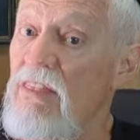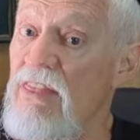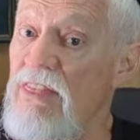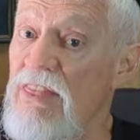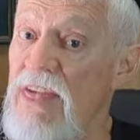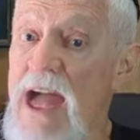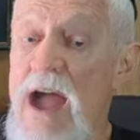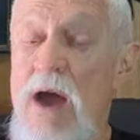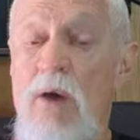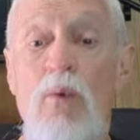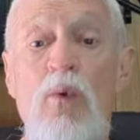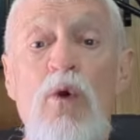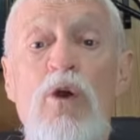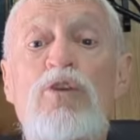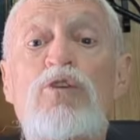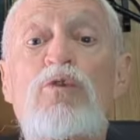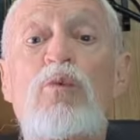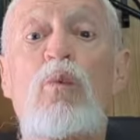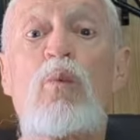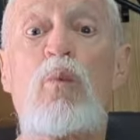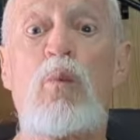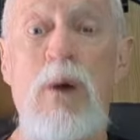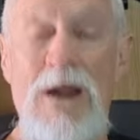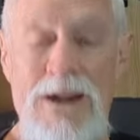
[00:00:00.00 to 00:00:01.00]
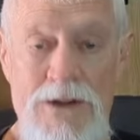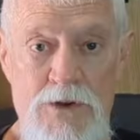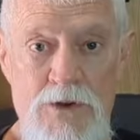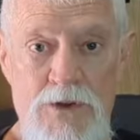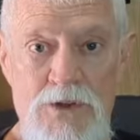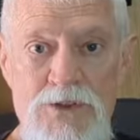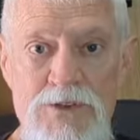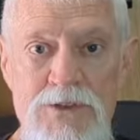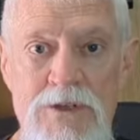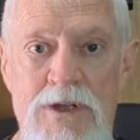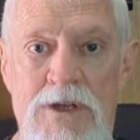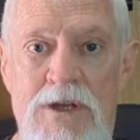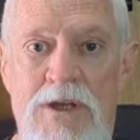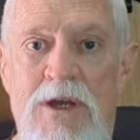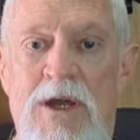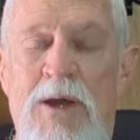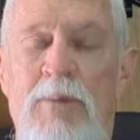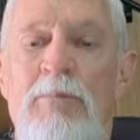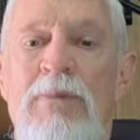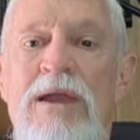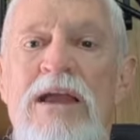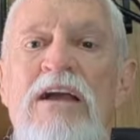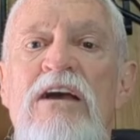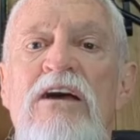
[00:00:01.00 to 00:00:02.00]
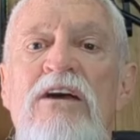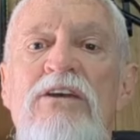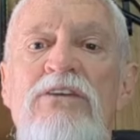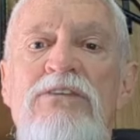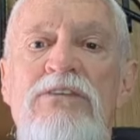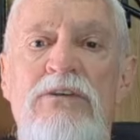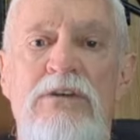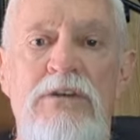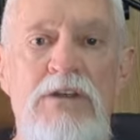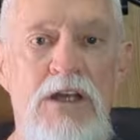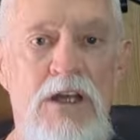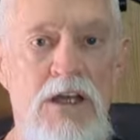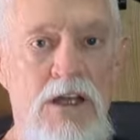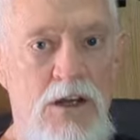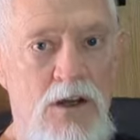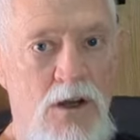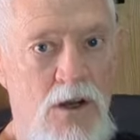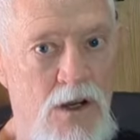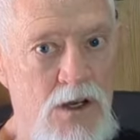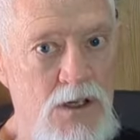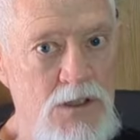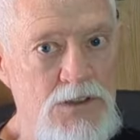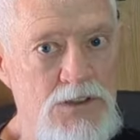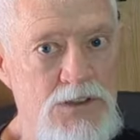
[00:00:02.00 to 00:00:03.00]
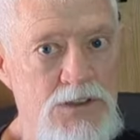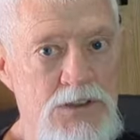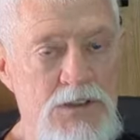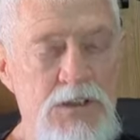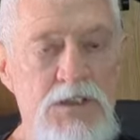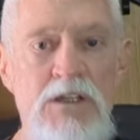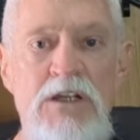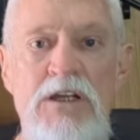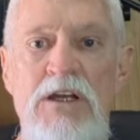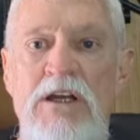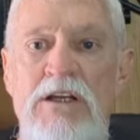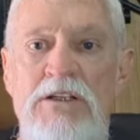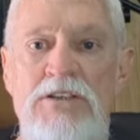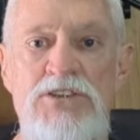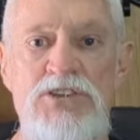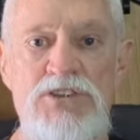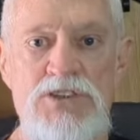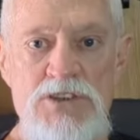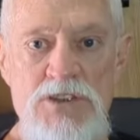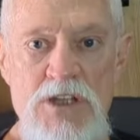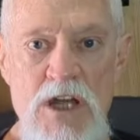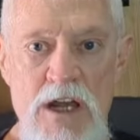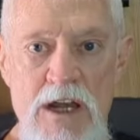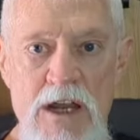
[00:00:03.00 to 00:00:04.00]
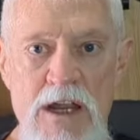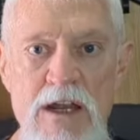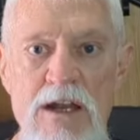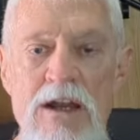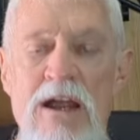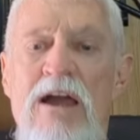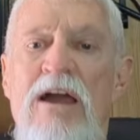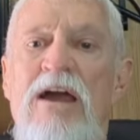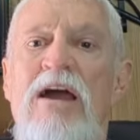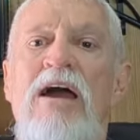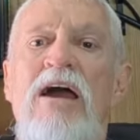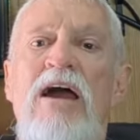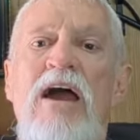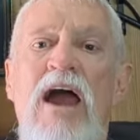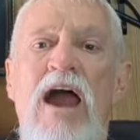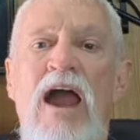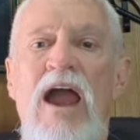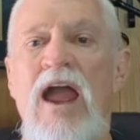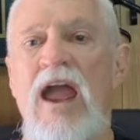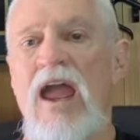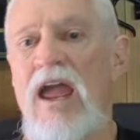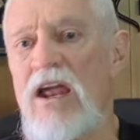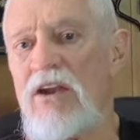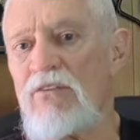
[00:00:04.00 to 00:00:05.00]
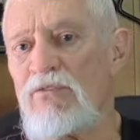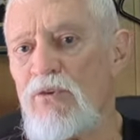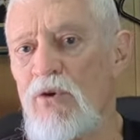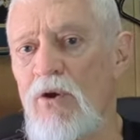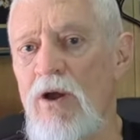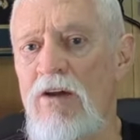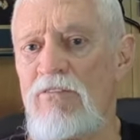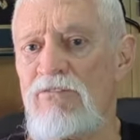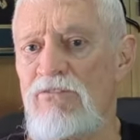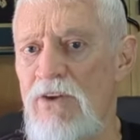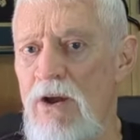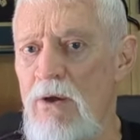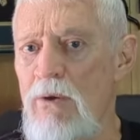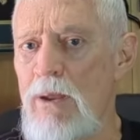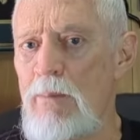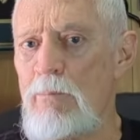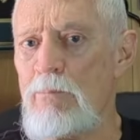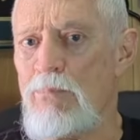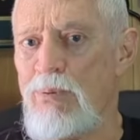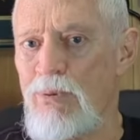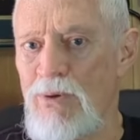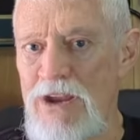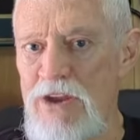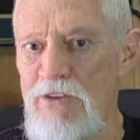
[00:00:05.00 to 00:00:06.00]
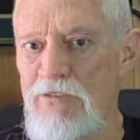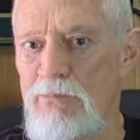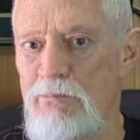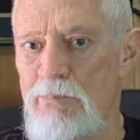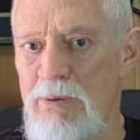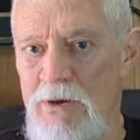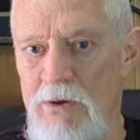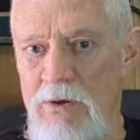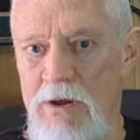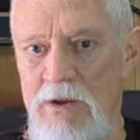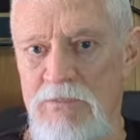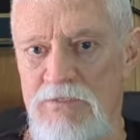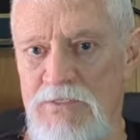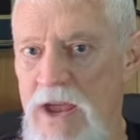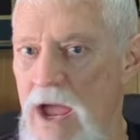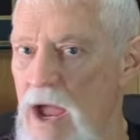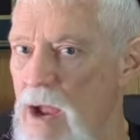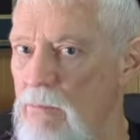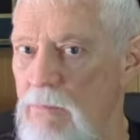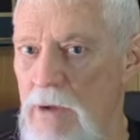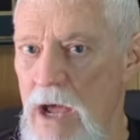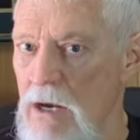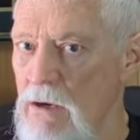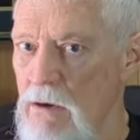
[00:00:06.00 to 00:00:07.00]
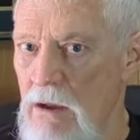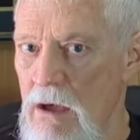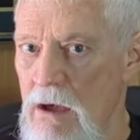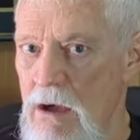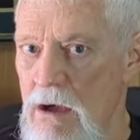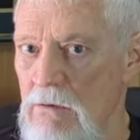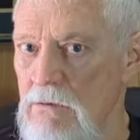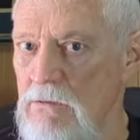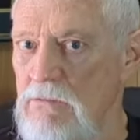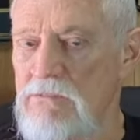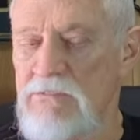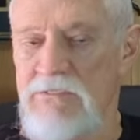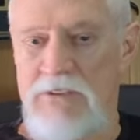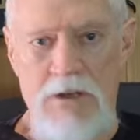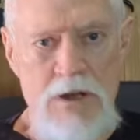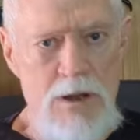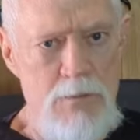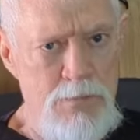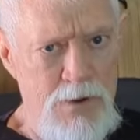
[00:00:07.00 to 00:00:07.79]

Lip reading: That works wonders because it hurts, it's stunning, and for a very brief period of time, not long, very